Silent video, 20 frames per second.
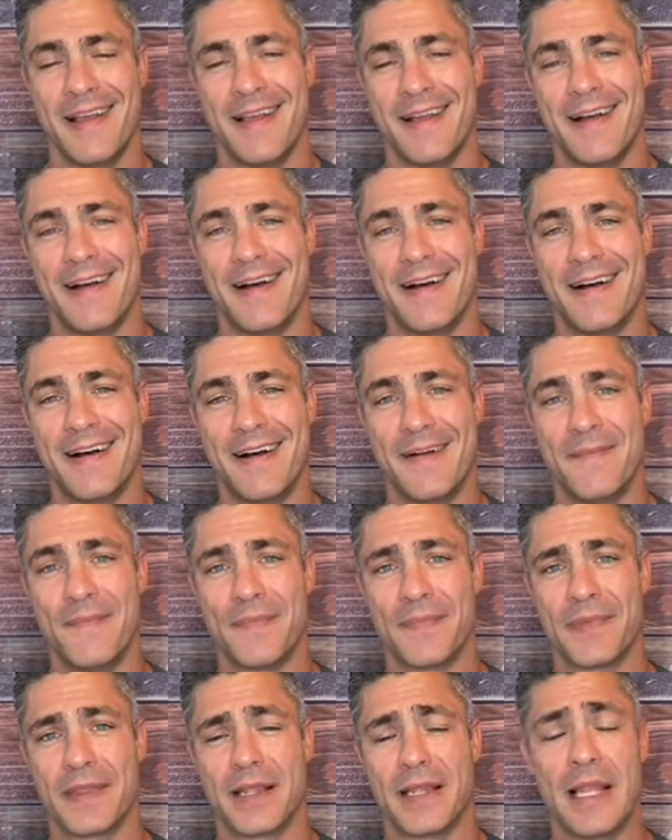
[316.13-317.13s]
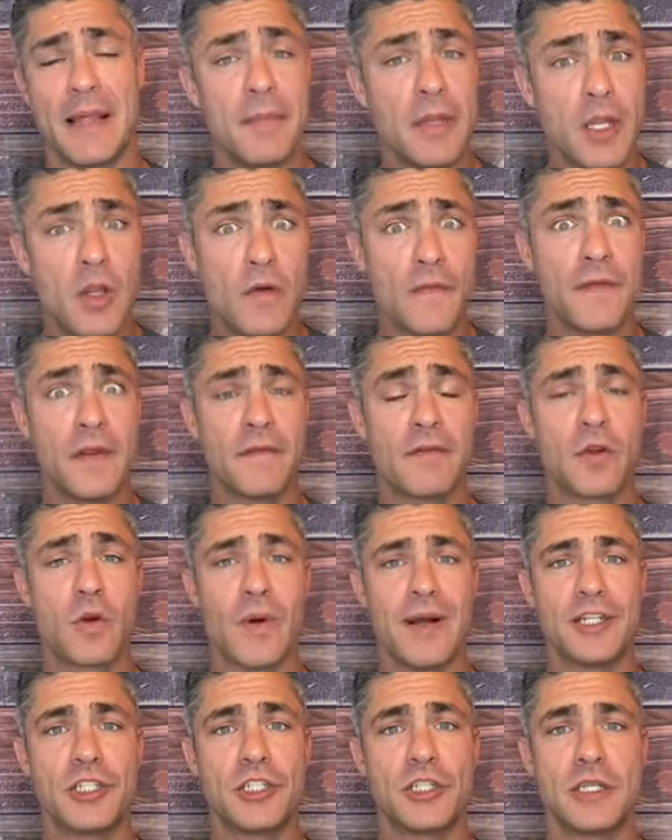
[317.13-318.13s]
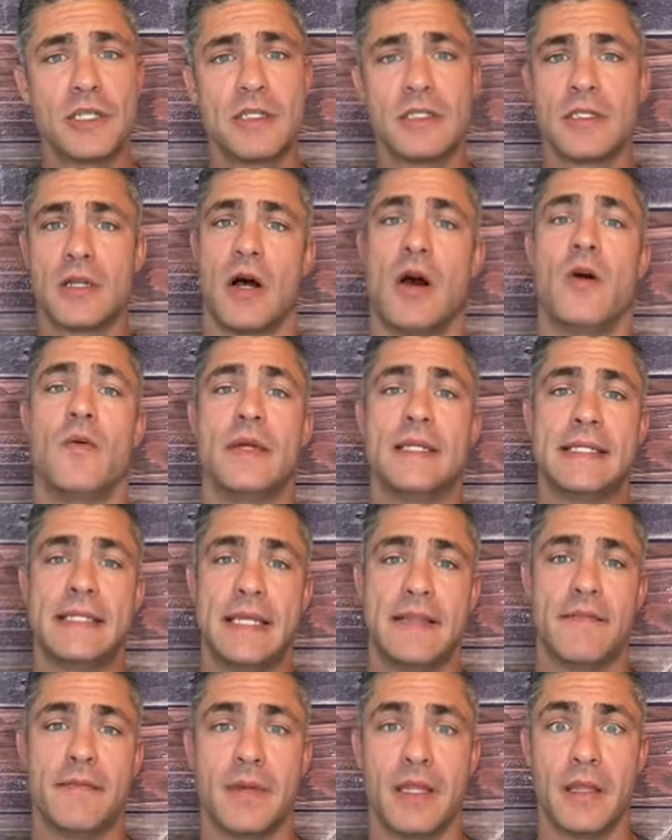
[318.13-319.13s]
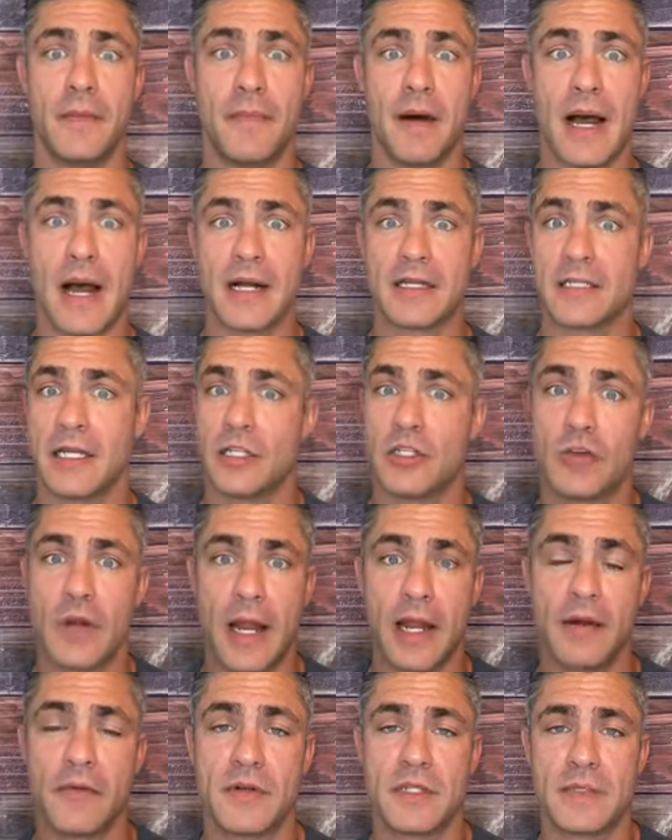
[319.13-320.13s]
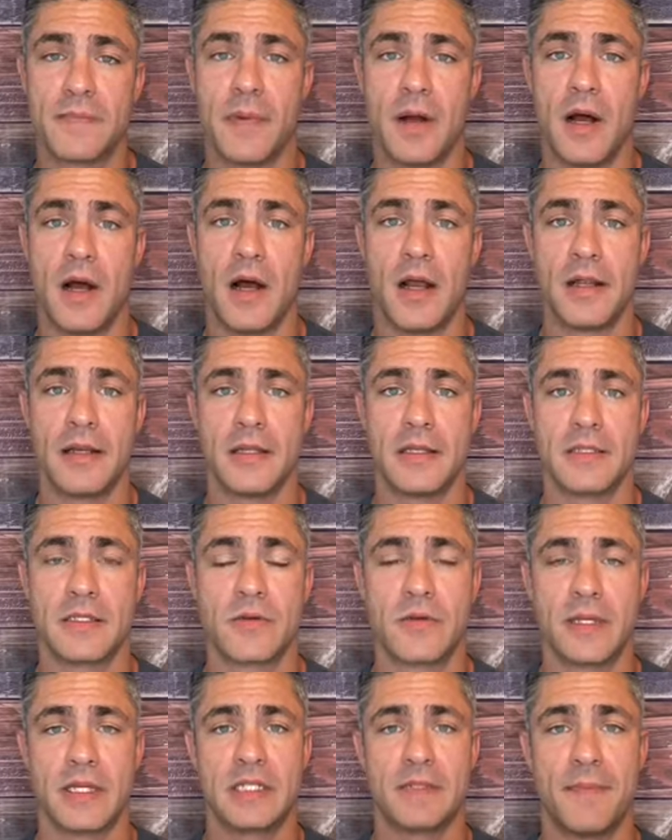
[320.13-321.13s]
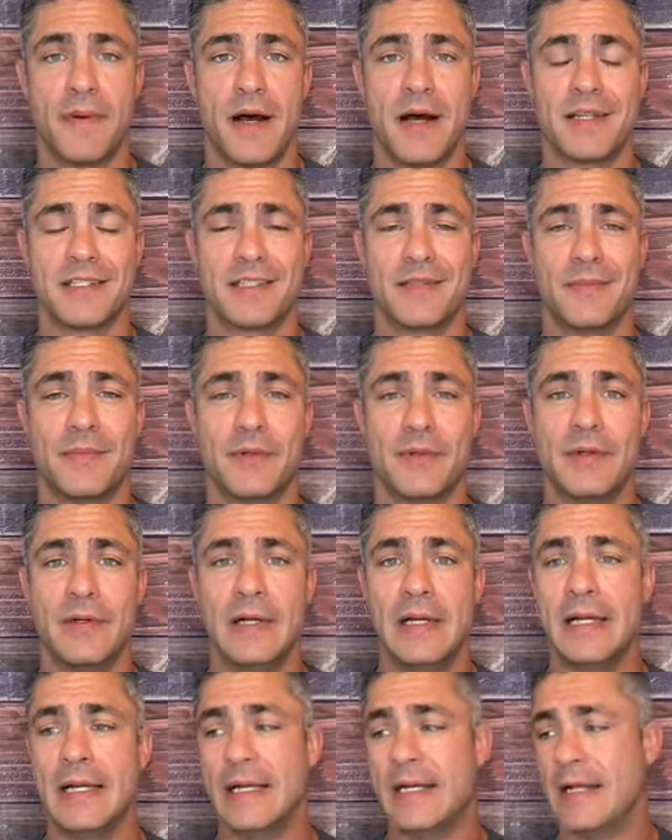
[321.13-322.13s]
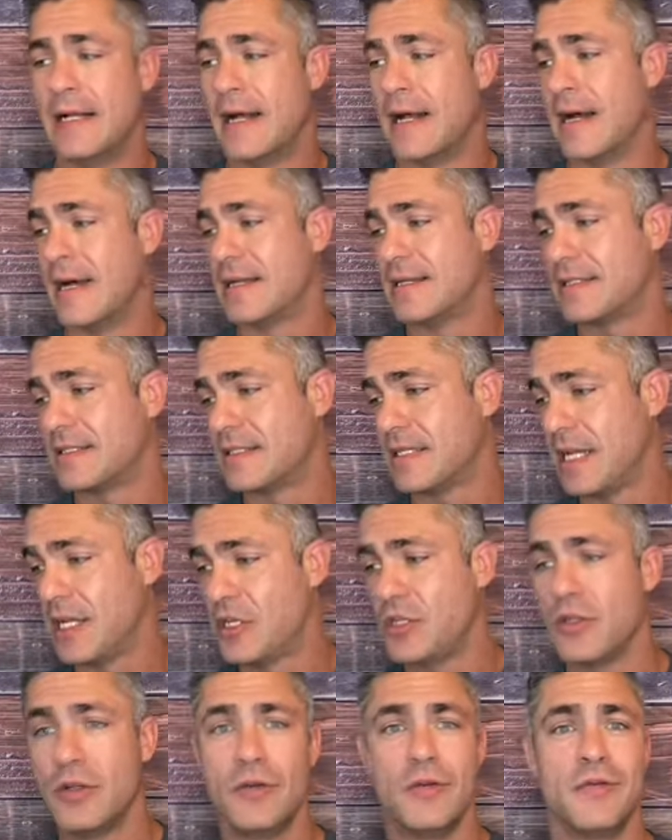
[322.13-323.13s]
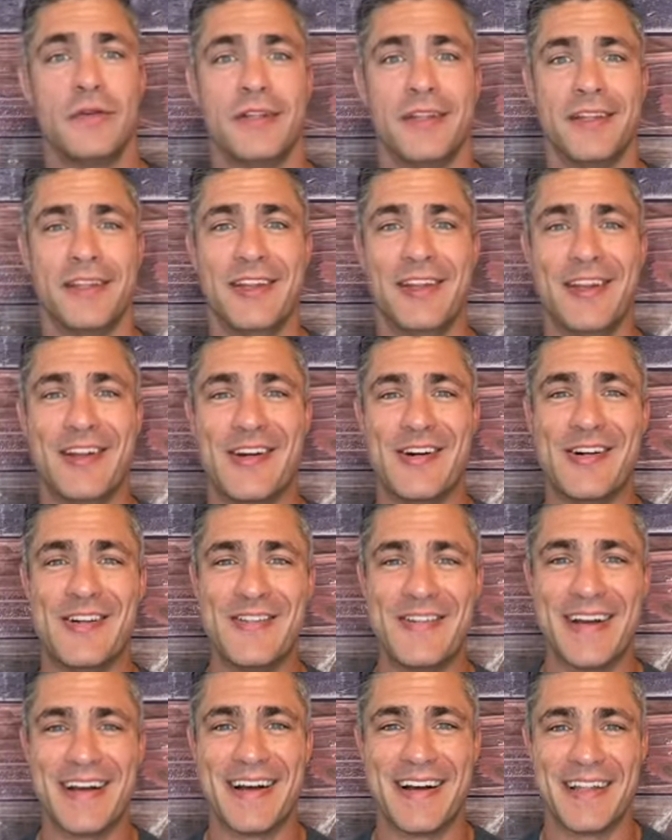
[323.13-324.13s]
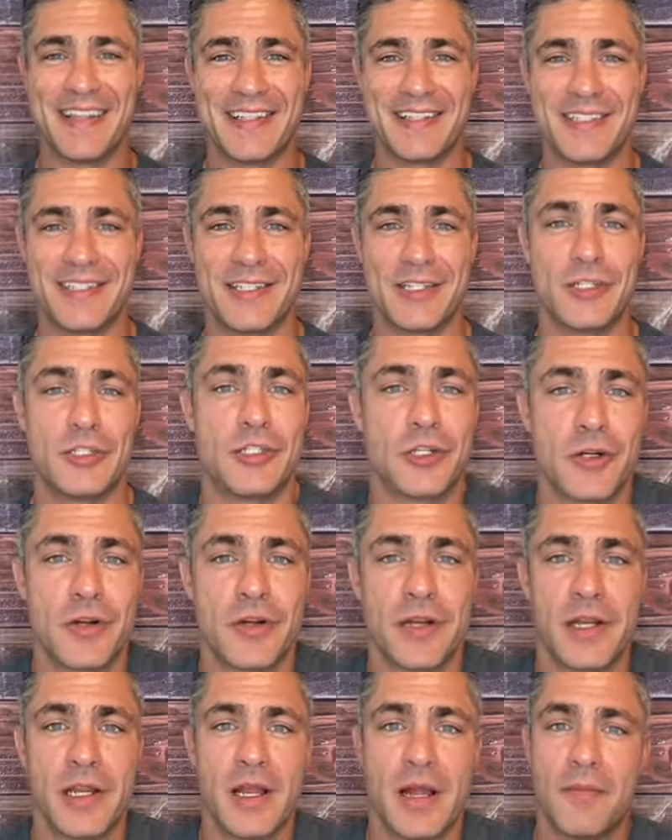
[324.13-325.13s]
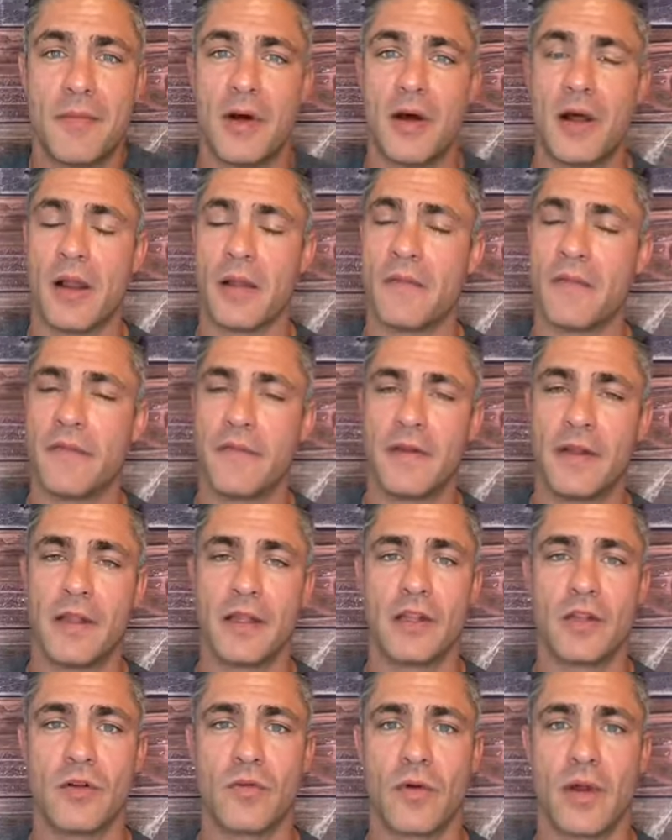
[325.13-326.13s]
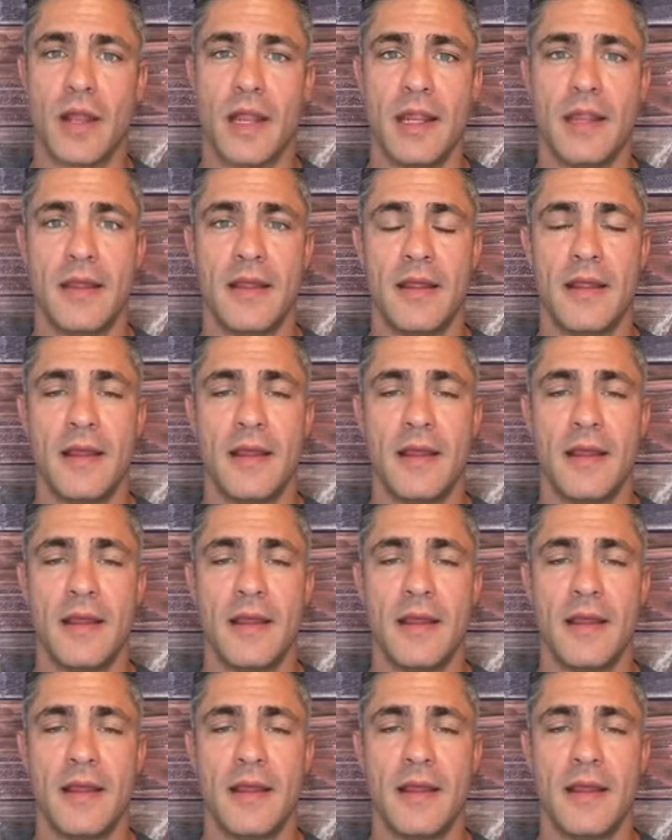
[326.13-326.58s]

Um, let me know if you have questions. Always leave them in the box. I try to respond as quick as possible. Uh, stay tuned, you know. Uh, this is a journey I'm on. I'm feeling great.